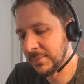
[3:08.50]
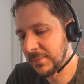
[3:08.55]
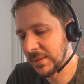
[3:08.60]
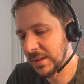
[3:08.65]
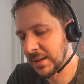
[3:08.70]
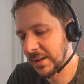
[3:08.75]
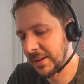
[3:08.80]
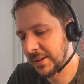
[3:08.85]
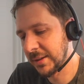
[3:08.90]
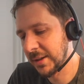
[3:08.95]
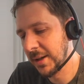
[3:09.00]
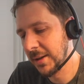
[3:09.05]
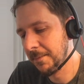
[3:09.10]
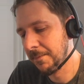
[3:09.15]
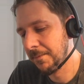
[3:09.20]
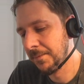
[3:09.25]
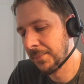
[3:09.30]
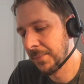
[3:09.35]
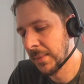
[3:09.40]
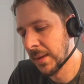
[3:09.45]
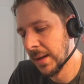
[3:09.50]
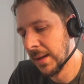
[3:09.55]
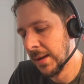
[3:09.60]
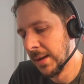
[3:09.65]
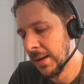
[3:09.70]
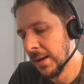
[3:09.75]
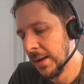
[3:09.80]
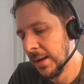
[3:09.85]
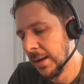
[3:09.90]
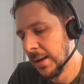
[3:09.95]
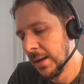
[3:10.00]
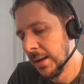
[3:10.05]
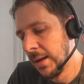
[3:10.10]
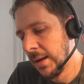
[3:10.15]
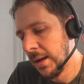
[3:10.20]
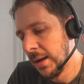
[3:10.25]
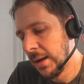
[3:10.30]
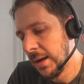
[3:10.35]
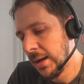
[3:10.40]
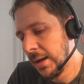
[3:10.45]
Okay.
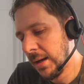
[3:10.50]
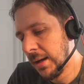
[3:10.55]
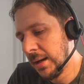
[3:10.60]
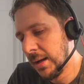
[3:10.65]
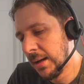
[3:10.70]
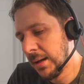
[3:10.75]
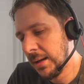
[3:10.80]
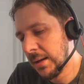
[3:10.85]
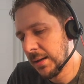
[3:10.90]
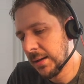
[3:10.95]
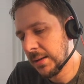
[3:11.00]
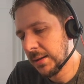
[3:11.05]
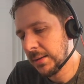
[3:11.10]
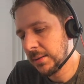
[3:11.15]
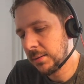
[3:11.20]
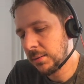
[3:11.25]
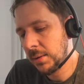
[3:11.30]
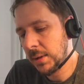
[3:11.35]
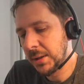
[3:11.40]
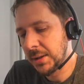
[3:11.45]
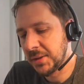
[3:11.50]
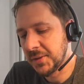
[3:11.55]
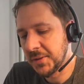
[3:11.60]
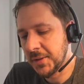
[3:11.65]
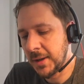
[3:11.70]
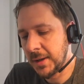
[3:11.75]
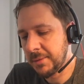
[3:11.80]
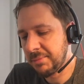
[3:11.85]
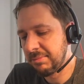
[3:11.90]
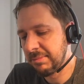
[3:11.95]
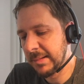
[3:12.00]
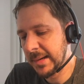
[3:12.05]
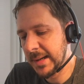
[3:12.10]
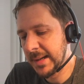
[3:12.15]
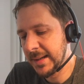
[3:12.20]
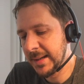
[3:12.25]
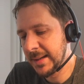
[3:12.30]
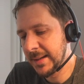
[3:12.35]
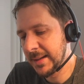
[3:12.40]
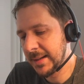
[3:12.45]
Right.
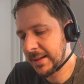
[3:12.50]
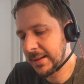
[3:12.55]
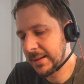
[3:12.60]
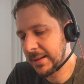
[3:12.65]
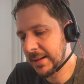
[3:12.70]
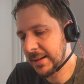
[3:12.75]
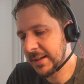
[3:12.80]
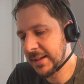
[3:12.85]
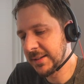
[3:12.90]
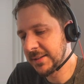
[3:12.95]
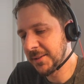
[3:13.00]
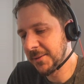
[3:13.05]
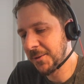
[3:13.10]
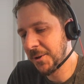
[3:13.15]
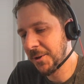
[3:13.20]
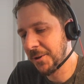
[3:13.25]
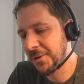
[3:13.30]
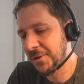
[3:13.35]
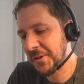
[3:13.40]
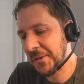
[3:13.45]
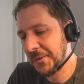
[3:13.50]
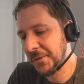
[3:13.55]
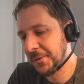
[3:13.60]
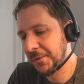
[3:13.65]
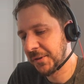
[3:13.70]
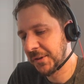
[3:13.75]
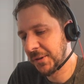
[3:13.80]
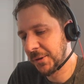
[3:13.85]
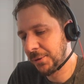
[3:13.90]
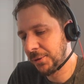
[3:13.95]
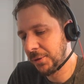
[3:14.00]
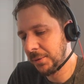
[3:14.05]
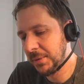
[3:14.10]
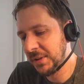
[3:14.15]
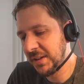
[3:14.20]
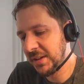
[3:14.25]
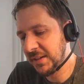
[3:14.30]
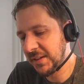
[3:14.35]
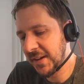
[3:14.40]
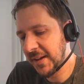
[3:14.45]
I guess I've got a ton of Sanctum
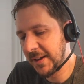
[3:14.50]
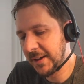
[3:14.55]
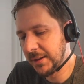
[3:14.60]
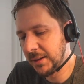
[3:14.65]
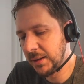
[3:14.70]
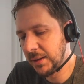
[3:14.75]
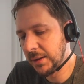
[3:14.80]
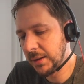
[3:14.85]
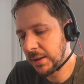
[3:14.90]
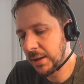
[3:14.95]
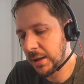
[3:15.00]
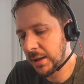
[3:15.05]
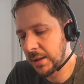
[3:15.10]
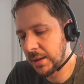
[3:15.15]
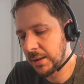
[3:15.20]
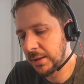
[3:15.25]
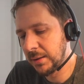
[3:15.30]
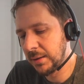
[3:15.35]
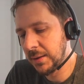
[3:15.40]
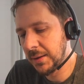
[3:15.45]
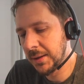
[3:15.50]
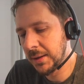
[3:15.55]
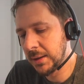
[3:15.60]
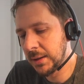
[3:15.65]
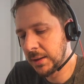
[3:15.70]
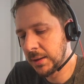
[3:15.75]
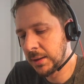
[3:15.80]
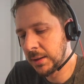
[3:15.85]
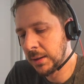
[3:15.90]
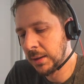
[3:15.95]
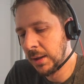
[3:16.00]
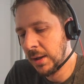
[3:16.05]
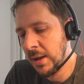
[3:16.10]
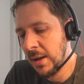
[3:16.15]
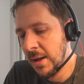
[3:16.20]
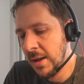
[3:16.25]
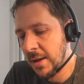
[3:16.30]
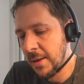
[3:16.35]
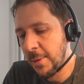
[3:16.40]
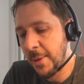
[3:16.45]
in this hand, and
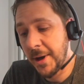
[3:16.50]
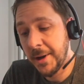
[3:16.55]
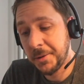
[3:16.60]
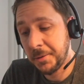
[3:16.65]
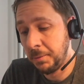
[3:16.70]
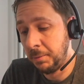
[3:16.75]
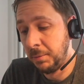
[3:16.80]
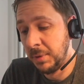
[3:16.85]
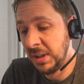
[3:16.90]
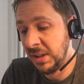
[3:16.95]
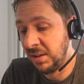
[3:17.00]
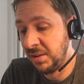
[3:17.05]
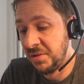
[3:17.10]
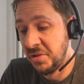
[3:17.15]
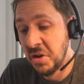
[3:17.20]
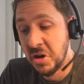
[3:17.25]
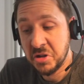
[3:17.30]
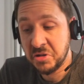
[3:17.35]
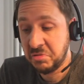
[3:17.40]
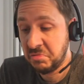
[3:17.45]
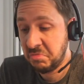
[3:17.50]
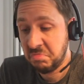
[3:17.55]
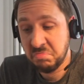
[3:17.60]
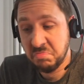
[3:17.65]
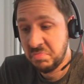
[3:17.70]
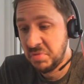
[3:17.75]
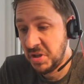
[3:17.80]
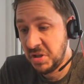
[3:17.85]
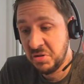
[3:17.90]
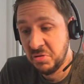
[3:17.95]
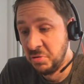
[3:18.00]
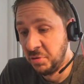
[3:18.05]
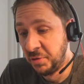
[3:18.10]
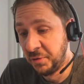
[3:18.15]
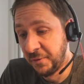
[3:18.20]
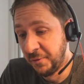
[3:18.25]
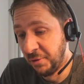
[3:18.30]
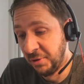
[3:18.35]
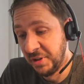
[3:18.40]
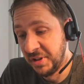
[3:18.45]
that will not be
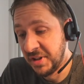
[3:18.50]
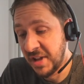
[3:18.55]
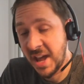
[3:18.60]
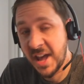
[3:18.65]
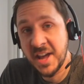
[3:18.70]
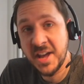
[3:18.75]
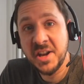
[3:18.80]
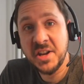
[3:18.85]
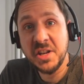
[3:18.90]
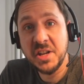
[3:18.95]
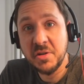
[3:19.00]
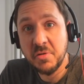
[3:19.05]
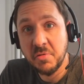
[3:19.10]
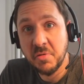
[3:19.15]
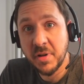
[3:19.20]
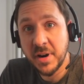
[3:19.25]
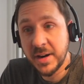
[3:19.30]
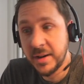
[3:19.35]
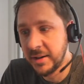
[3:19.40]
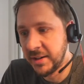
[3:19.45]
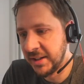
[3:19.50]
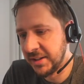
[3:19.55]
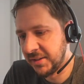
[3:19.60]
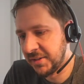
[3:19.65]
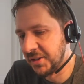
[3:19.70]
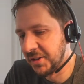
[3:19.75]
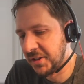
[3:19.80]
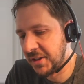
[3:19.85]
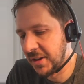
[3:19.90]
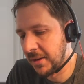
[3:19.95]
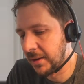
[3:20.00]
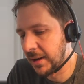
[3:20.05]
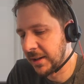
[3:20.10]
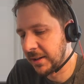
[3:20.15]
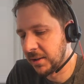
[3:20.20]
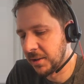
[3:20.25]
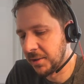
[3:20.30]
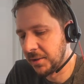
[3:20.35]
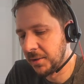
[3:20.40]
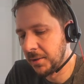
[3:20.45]
useful in any way against the
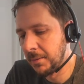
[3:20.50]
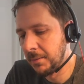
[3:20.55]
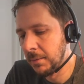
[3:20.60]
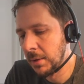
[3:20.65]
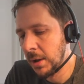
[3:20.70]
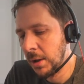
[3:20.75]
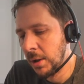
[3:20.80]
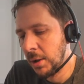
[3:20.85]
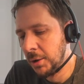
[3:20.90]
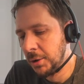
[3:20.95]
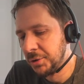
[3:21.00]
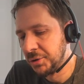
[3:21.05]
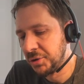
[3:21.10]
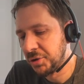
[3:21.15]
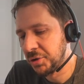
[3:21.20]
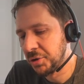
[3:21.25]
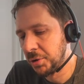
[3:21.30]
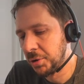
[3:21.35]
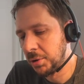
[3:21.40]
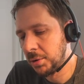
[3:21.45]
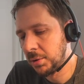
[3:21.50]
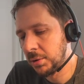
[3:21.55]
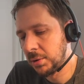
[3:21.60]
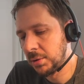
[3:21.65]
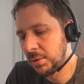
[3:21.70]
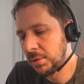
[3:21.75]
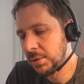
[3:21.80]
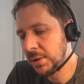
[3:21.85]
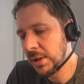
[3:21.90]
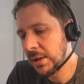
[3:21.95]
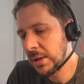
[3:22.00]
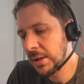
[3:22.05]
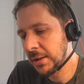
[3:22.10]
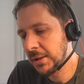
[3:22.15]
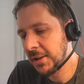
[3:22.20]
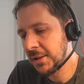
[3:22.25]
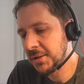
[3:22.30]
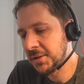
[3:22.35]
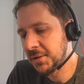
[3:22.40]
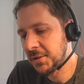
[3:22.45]
Keyraken. So yeah, I
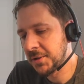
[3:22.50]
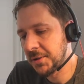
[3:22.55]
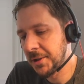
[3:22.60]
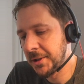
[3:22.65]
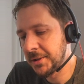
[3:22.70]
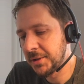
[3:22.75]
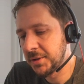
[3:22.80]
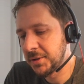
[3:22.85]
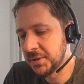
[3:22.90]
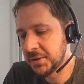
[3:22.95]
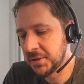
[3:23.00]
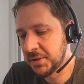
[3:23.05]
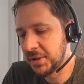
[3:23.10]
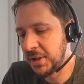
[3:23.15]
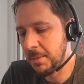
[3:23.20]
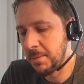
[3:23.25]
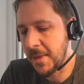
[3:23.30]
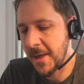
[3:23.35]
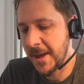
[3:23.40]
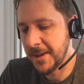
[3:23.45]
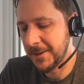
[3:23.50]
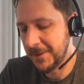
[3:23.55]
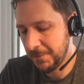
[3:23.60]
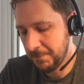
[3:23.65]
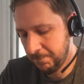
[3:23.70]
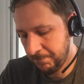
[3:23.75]
guess let's skip that.